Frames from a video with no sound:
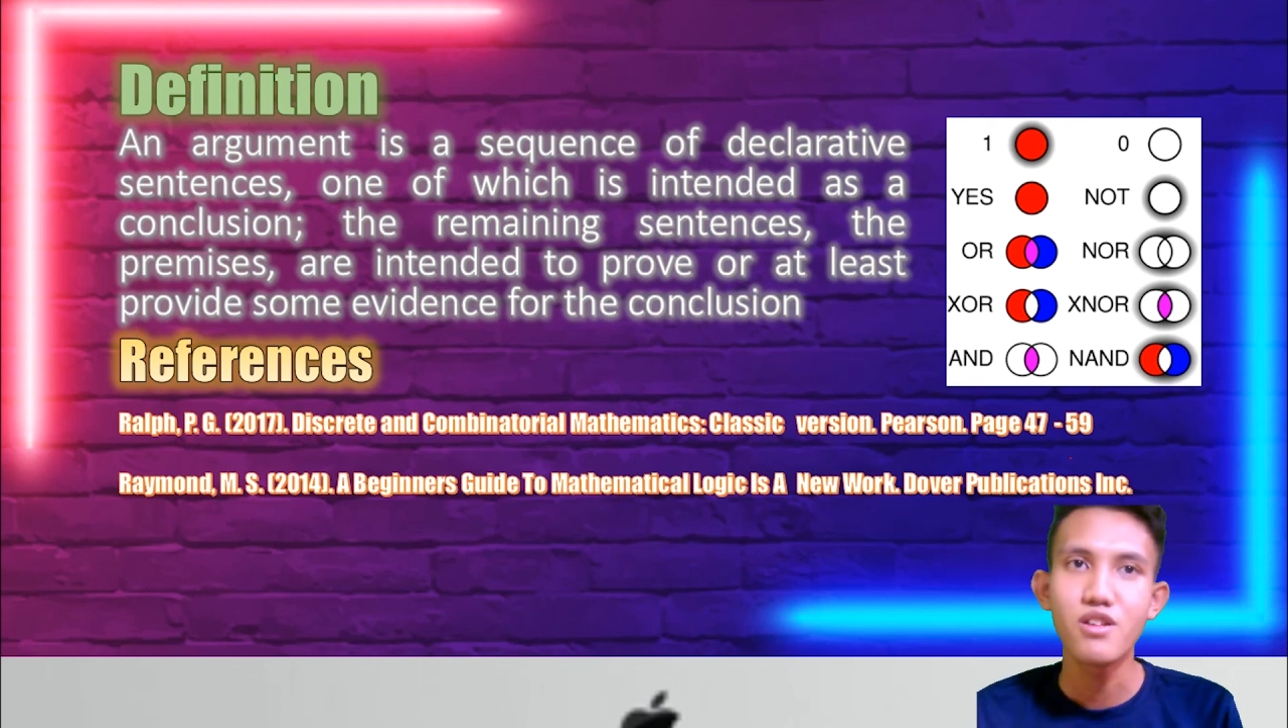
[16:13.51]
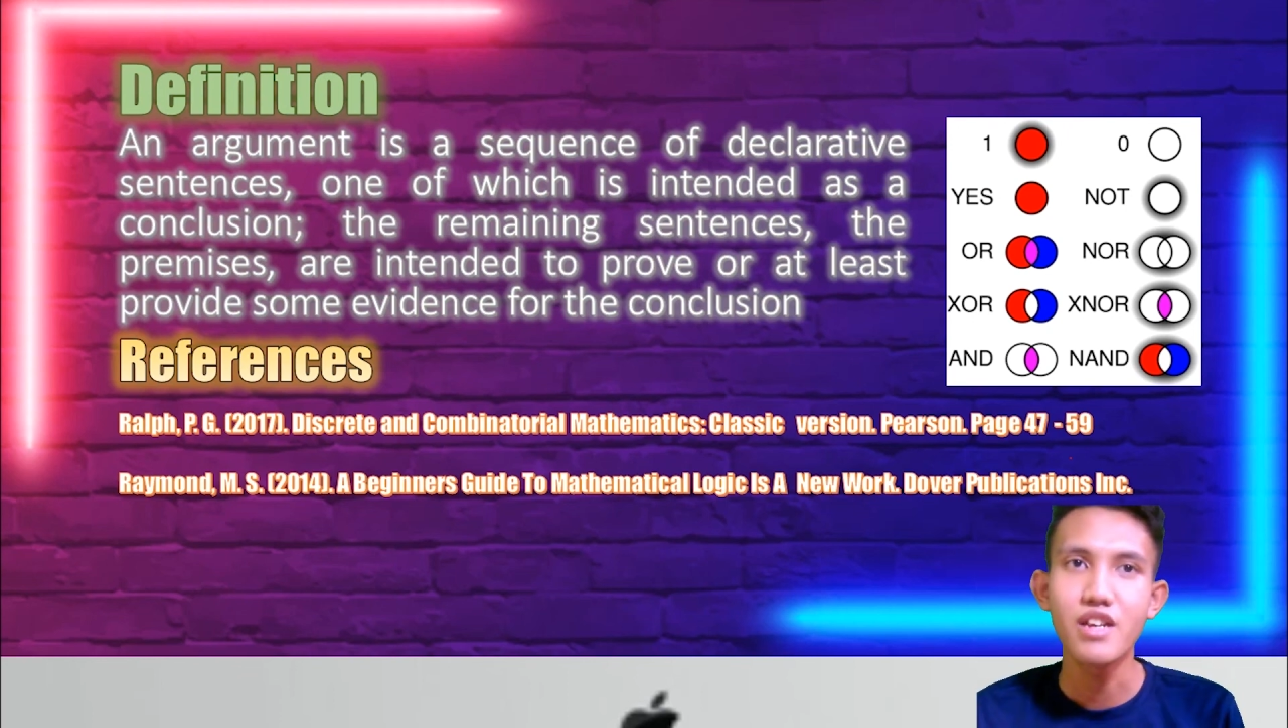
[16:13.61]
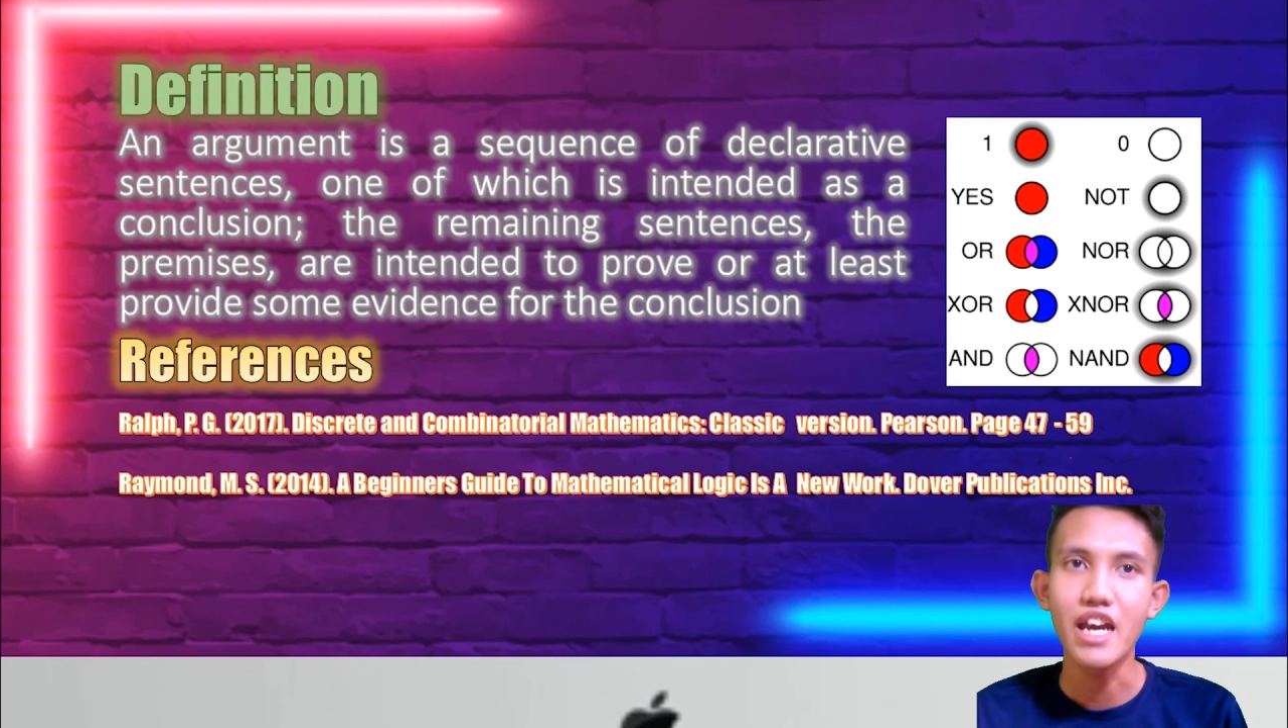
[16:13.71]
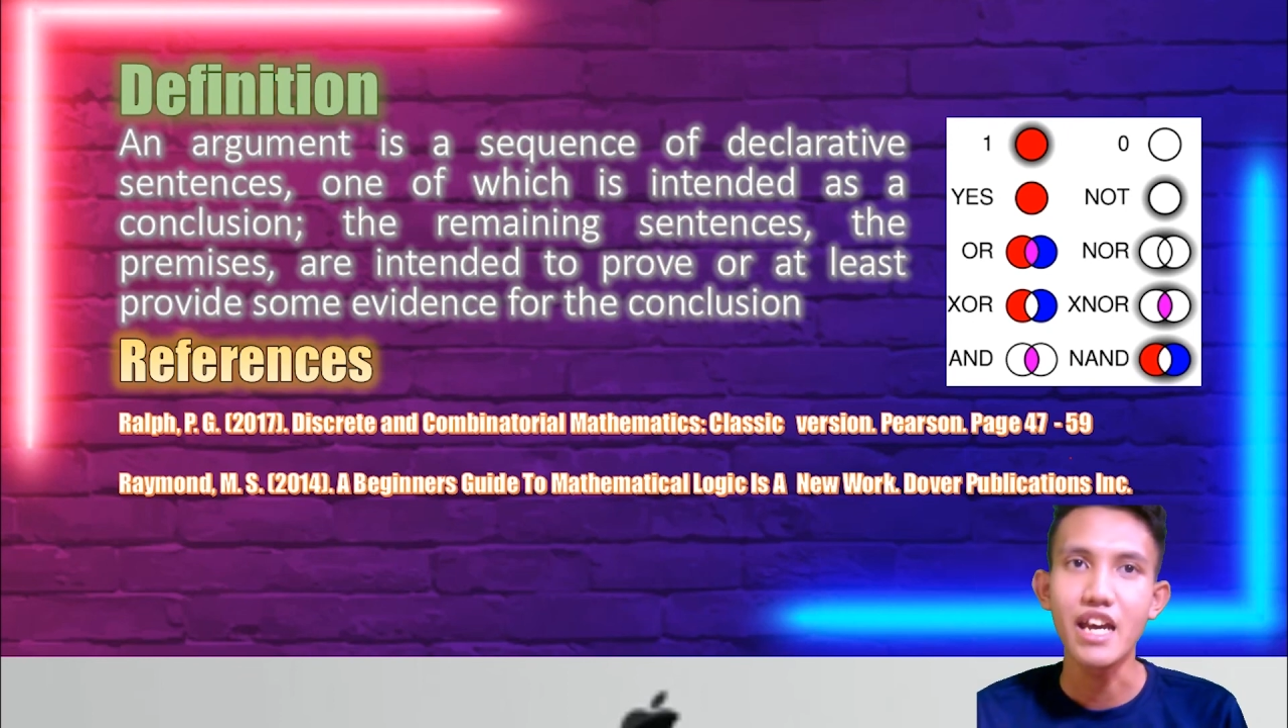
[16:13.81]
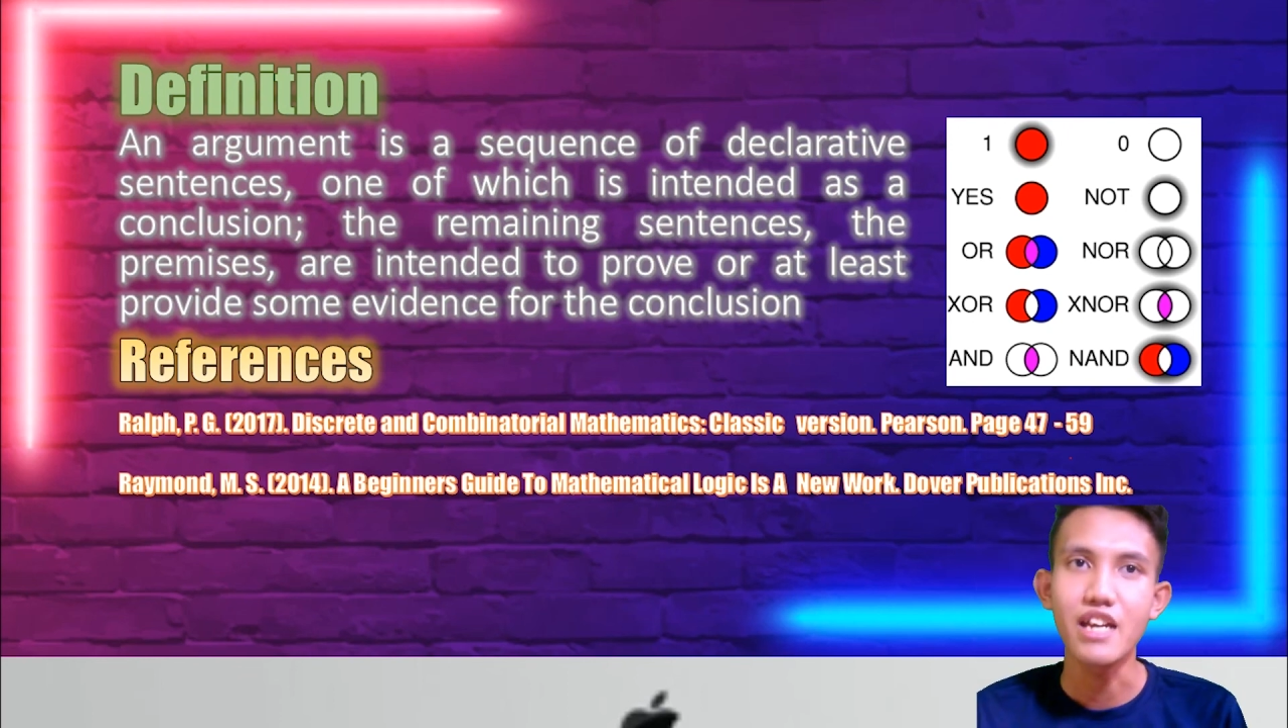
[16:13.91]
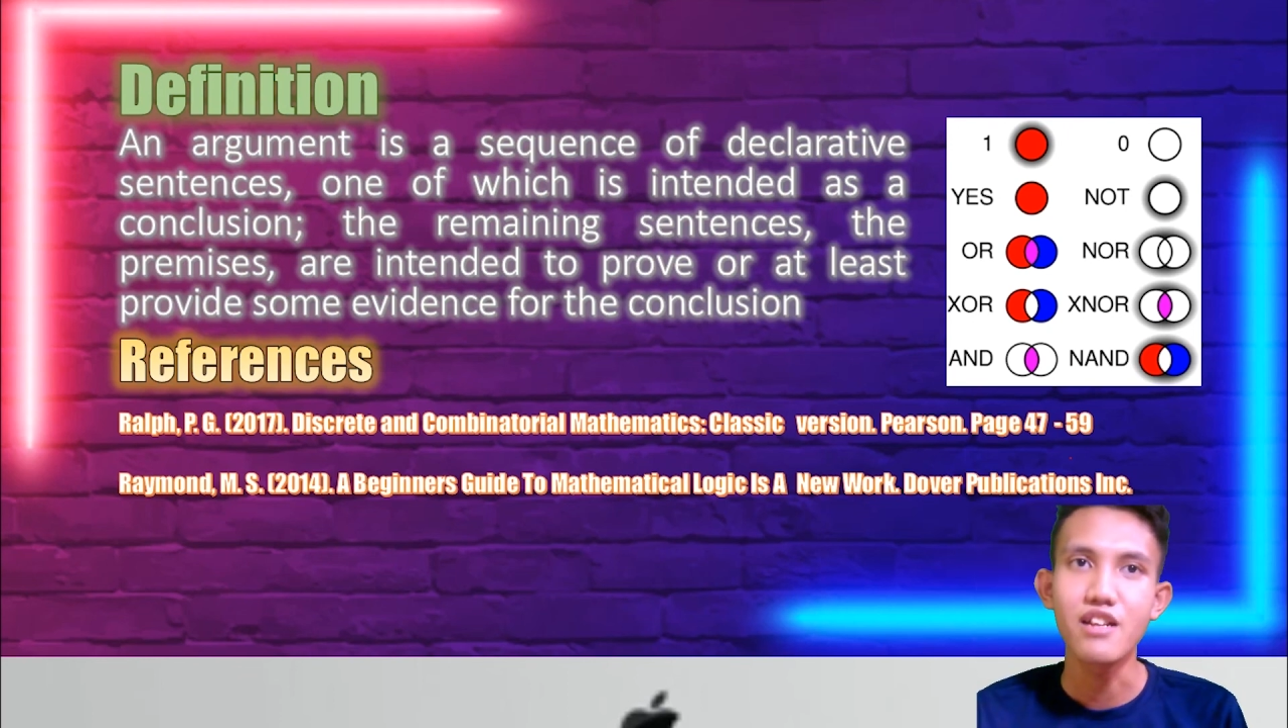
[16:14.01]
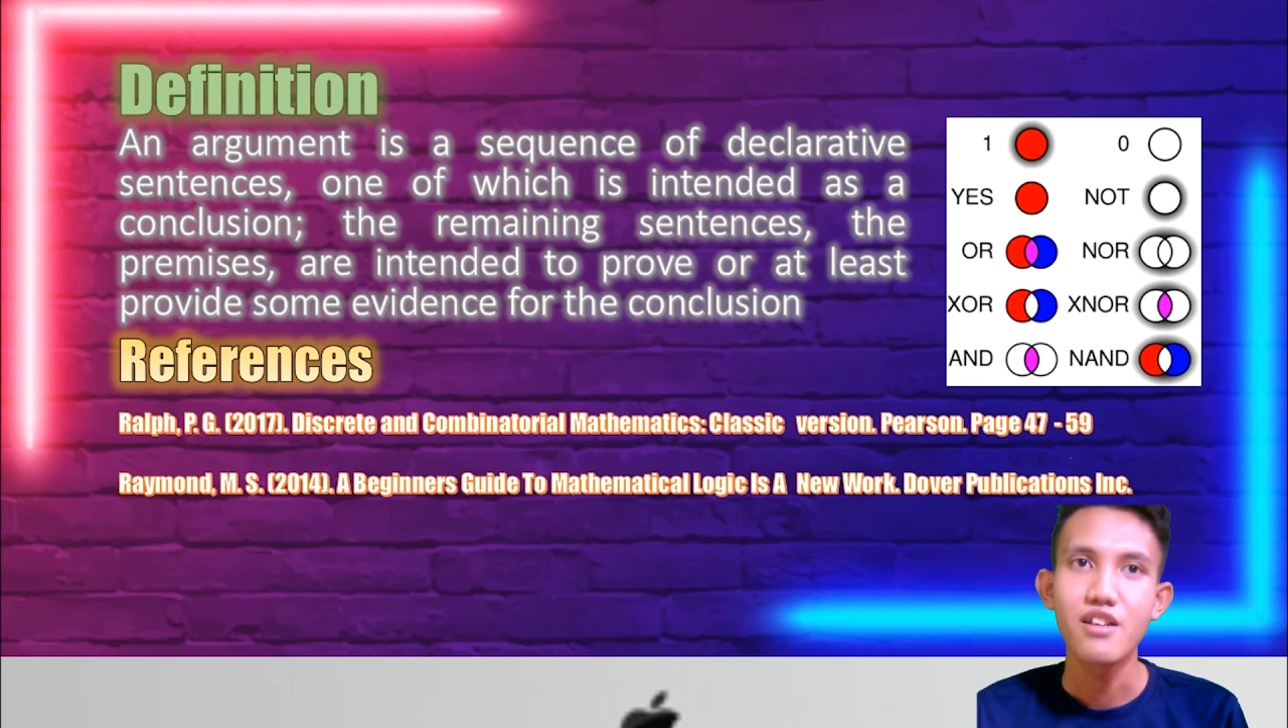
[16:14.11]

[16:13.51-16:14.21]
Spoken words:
and